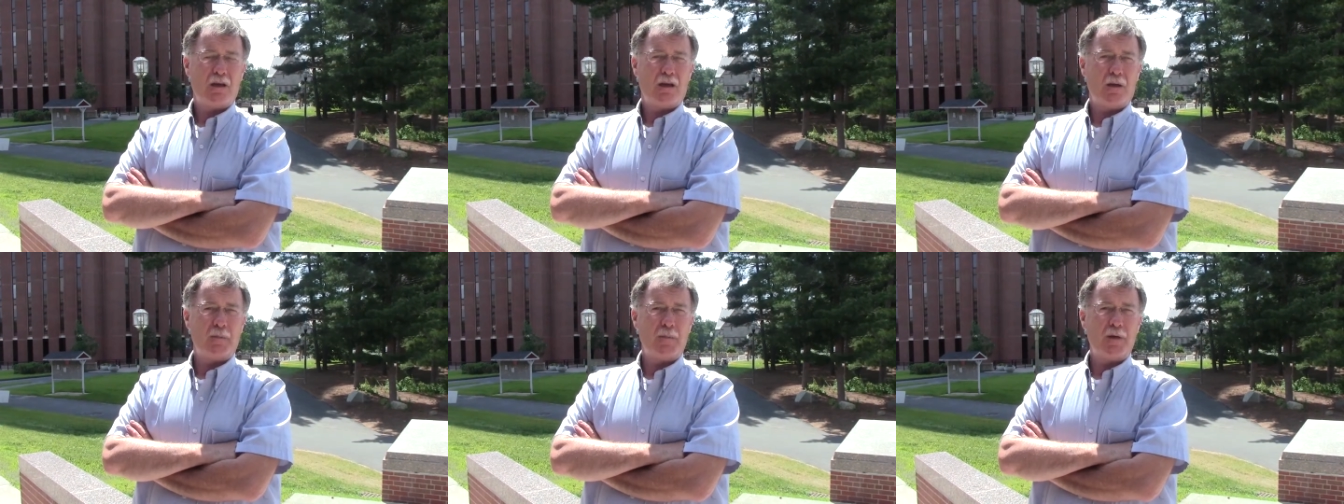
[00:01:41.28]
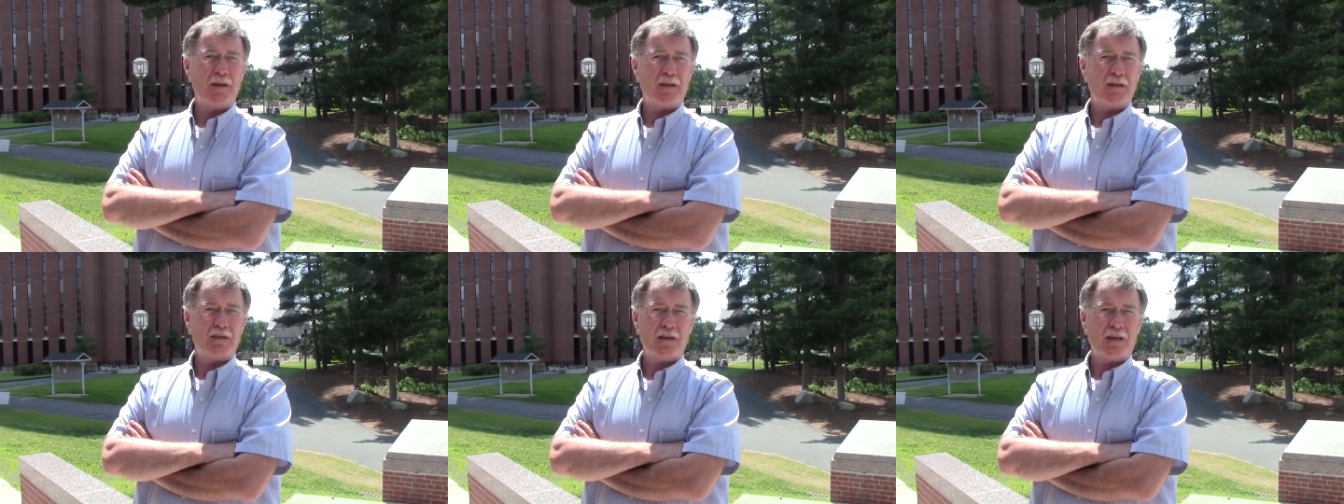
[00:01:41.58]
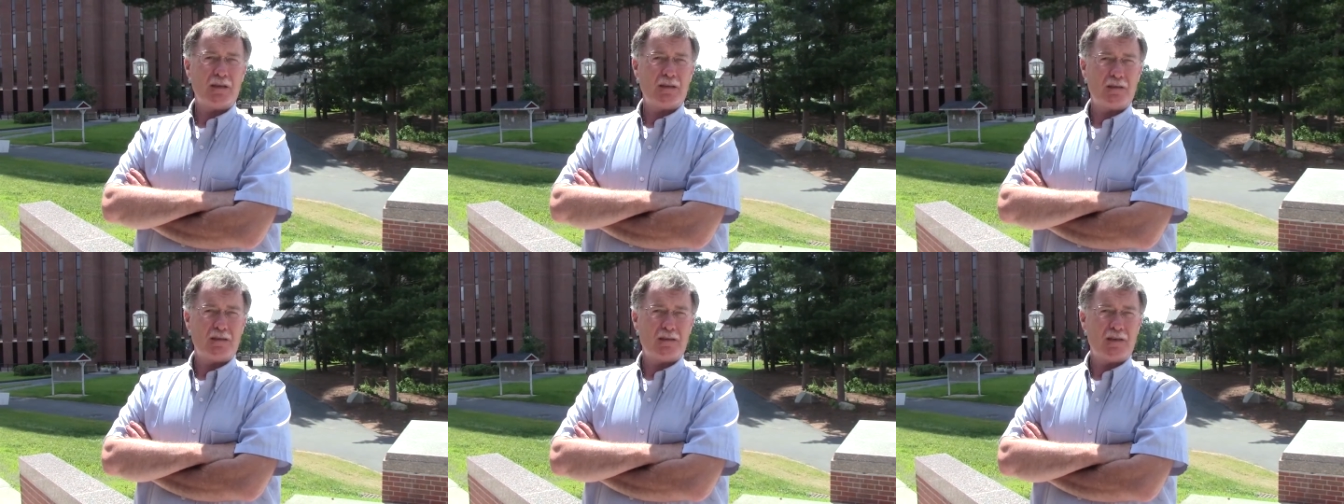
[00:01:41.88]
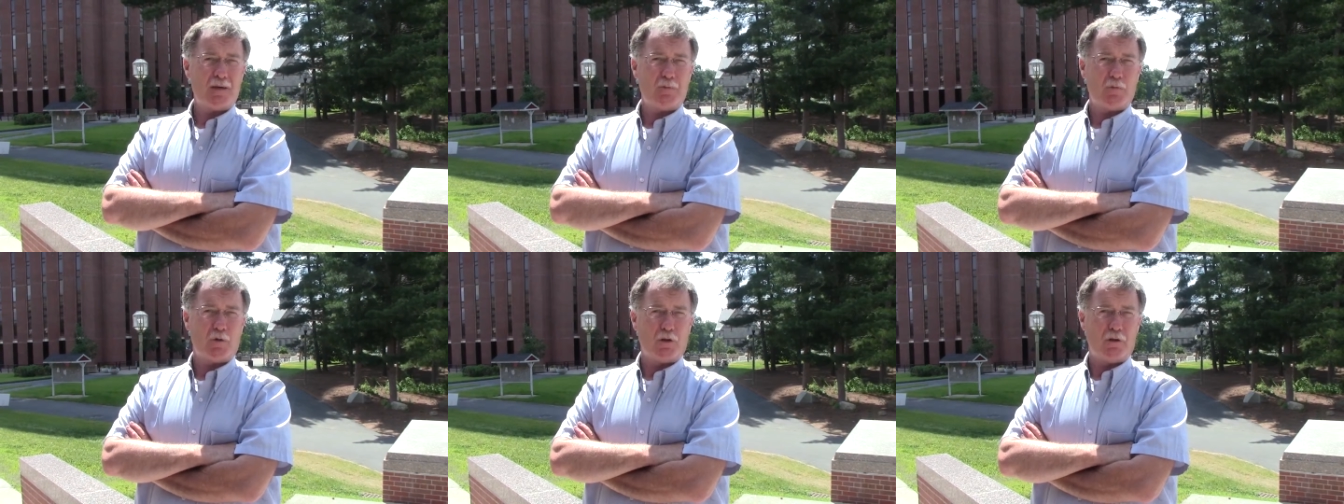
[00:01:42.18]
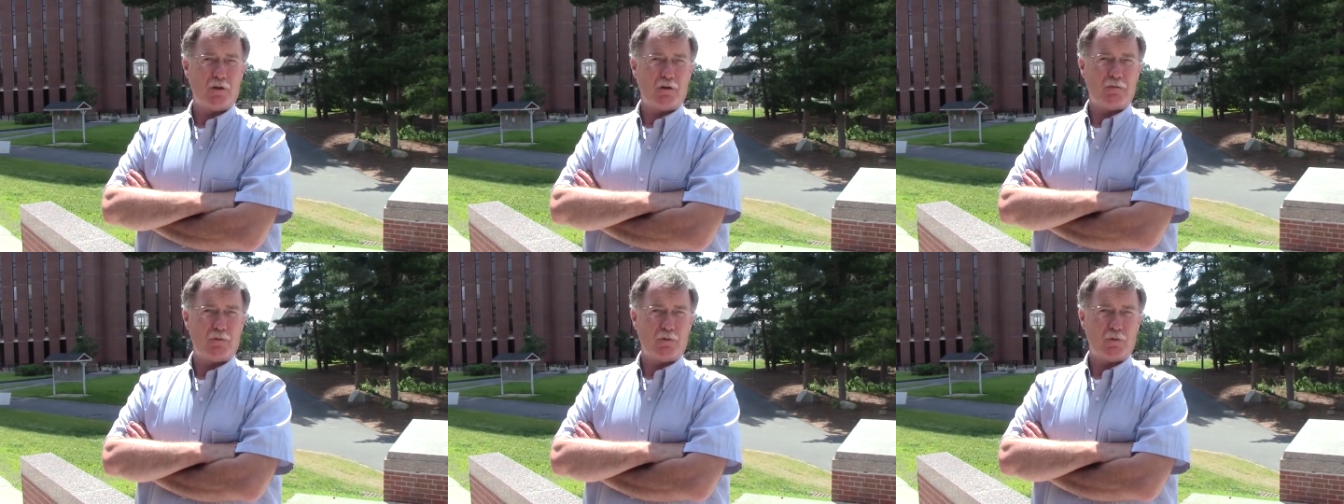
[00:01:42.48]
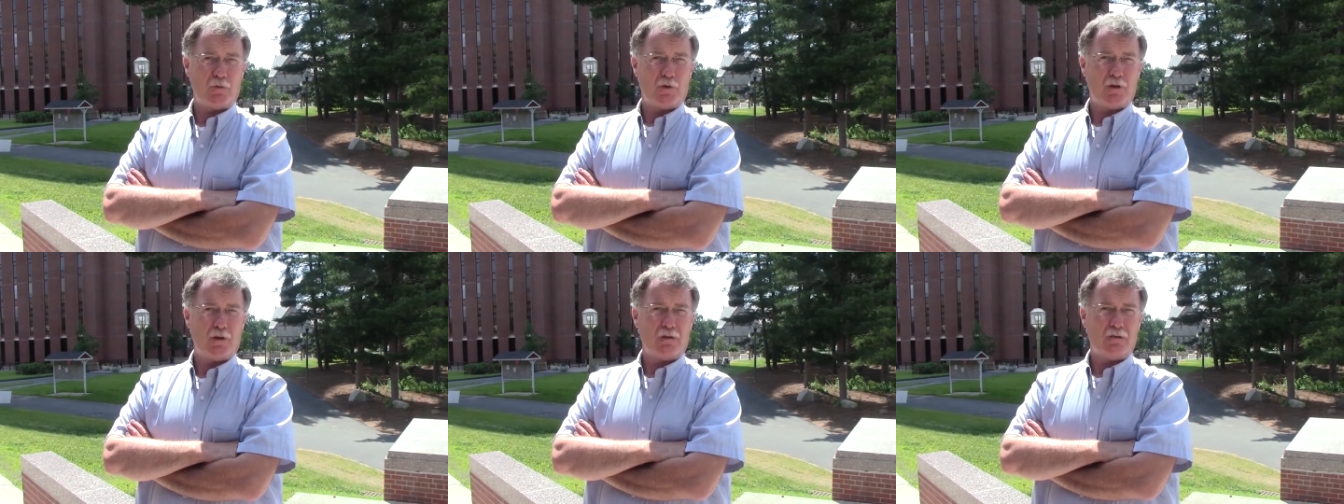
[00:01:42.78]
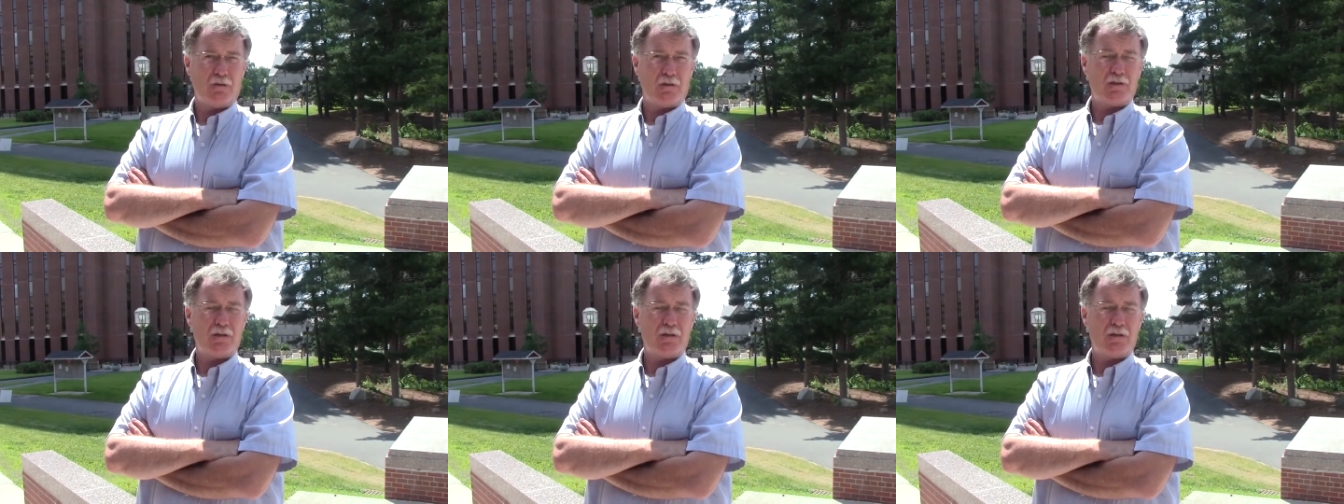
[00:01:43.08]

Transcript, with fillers: Um, and it's not the same all over the world.